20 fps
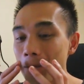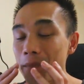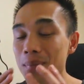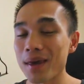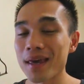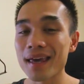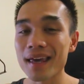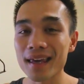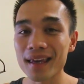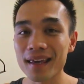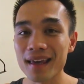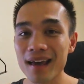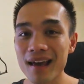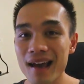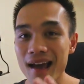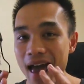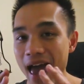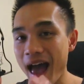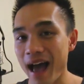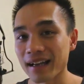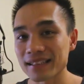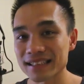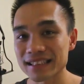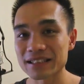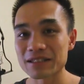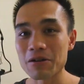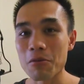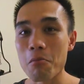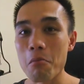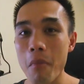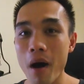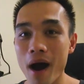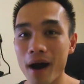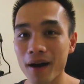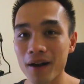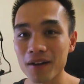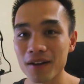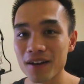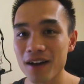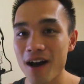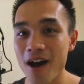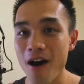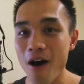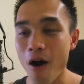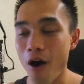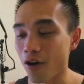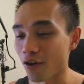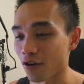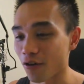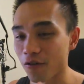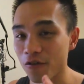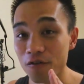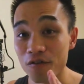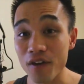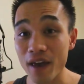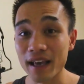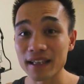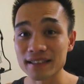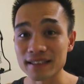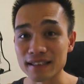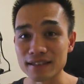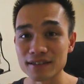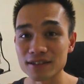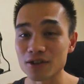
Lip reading: big ass smile on our faces.